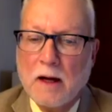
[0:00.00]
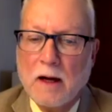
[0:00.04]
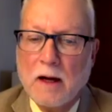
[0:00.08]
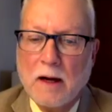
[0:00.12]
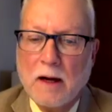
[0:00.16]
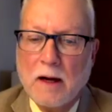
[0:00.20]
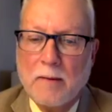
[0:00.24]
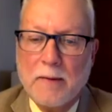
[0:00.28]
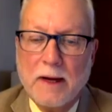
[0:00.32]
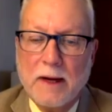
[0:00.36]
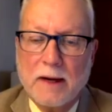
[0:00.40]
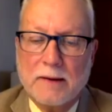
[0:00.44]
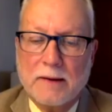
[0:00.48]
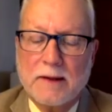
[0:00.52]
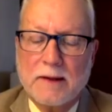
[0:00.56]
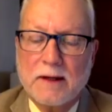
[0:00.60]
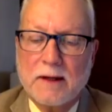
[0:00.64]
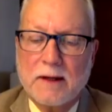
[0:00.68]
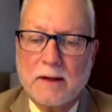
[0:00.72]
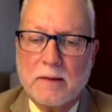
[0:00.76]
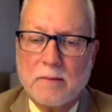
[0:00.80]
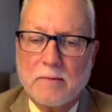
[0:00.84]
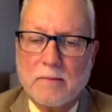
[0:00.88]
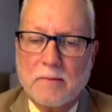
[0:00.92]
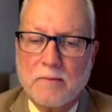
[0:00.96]
I mean, I
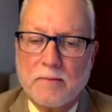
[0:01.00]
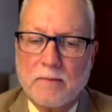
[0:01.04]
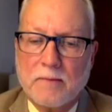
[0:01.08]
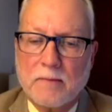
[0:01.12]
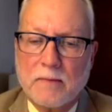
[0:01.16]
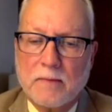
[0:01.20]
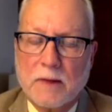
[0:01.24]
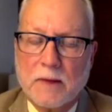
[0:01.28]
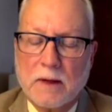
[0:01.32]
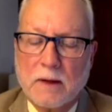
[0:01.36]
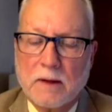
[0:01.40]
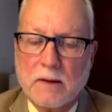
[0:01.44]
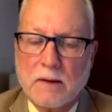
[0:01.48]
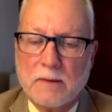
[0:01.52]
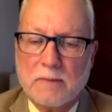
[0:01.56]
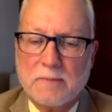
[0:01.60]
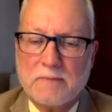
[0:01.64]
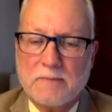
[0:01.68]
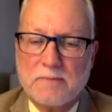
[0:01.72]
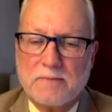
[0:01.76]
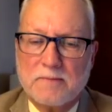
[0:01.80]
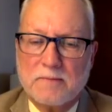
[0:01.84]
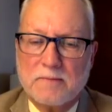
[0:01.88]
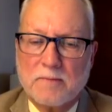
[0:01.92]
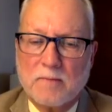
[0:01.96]
think the
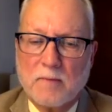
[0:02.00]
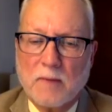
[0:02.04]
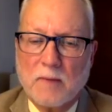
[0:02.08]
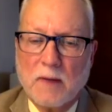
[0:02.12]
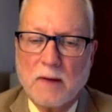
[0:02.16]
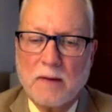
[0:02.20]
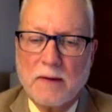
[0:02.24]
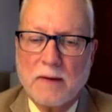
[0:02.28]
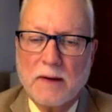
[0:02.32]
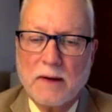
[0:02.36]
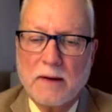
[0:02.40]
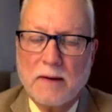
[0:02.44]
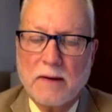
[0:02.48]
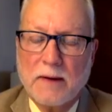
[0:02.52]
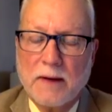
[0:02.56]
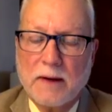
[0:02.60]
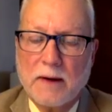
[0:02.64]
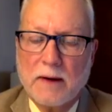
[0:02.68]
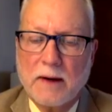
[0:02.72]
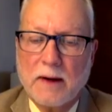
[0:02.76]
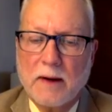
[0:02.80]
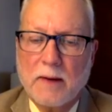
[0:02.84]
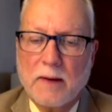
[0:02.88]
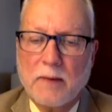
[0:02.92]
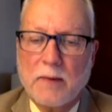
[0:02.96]

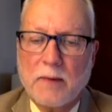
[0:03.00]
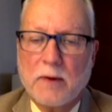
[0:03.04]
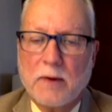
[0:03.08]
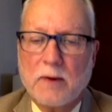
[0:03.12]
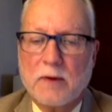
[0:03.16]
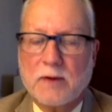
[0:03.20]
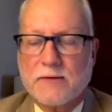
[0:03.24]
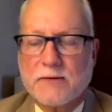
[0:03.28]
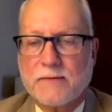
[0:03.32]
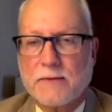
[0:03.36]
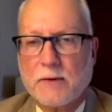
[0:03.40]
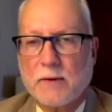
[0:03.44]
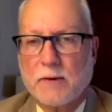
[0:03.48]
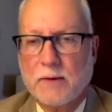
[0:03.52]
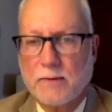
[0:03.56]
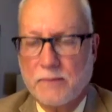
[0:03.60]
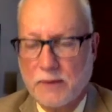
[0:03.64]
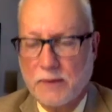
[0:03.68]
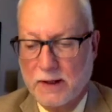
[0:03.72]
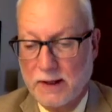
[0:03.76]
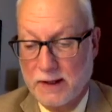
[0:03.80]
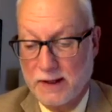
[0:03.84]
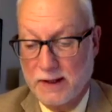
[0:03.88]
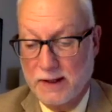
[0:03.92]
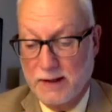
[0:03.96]
impulse for
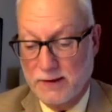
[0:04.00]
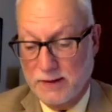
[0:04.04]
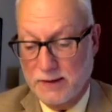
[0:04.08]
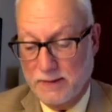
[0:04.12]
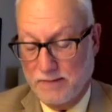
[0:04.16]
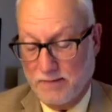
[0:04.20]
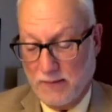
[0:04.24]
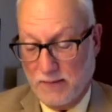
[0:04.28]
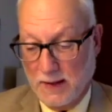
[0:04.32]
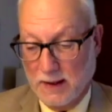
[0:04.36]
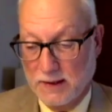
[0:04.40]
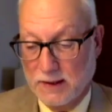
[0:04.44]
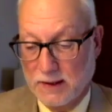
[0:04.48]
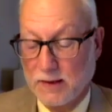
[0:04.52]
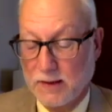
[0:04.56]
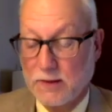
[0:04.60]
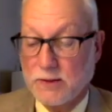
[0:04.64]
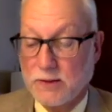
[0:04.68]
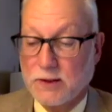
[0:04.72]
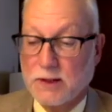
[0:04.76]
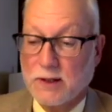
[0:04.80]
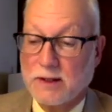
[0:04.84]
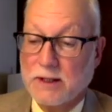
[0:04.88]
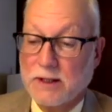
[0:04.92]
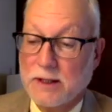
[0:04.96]
revenge, as I
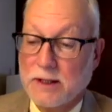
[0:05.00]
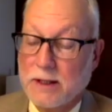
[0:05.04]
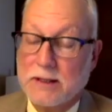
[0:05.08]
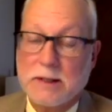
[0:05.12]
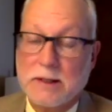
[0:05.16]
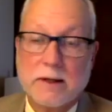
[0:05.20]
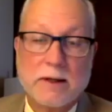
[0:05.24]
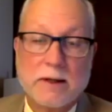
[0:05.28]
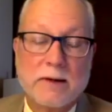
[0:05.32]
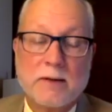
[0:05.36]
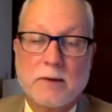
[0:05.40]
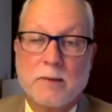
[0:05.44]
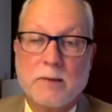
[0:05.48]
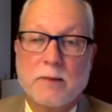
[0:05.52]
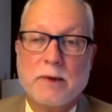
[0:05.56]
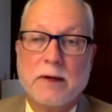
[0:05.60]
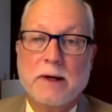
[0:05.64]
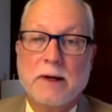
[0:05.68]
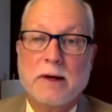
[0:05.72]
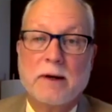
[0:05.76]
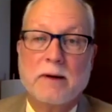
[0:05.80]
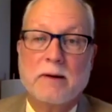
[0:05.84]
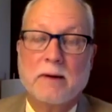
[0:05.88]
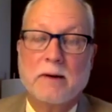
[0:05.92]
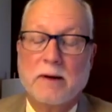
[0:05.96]
was suggesting at the
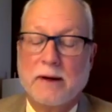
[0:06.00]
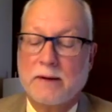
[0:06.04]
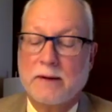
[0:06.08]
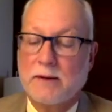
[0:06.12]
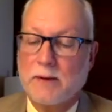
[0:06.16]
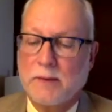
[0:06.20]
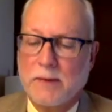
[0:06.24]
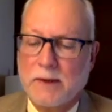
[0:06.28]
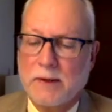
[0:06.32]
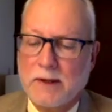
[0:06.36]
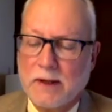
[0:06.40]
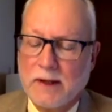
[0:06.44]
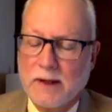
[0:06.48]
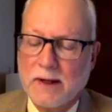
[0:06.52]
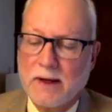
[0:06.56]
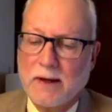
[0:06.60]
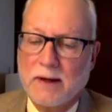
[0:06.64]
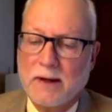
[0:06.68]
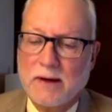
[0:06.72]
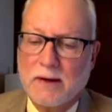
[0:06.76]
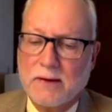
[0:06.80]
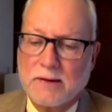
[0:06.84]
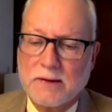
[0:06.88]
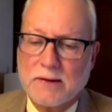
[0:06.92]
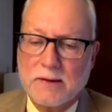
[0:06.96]

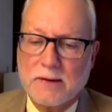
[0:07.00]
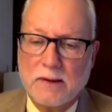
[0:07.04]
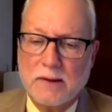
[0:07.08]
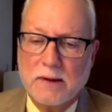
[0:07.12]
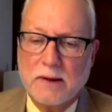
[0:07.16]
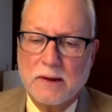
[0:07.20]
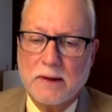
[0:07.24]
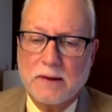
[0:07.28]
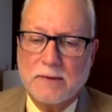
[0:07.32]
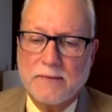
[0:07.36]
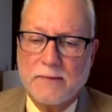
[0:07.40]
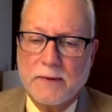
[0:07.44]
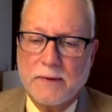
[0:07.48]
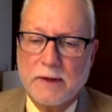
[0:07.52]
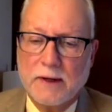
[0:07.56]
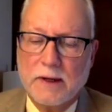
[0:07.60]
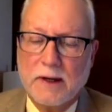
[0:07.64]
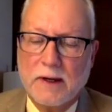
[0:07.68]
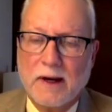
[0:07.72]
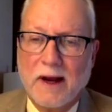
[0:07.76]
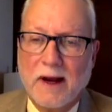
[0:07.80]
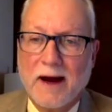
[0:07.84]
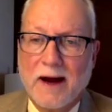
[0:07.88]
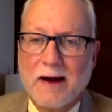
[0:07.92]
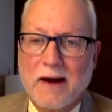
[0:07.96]
beginning, is very
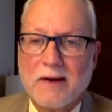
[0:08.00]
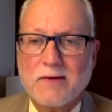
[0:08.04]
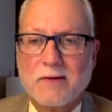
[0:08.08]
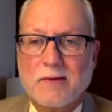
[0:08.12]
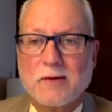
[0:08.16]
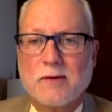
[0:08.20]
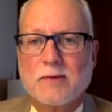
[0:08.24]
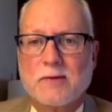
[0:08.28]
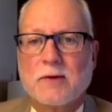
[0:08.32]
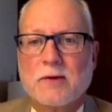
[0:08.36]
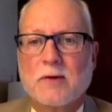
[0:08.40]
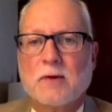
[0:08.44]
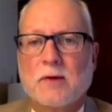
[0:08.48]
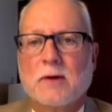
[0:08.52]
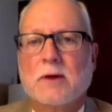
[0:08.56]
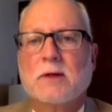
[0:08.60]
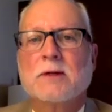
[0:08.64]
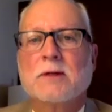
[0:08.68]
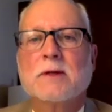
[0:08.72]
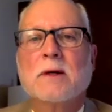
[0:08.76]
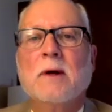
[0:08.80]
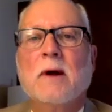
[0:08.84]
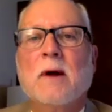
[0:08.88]
natural to us.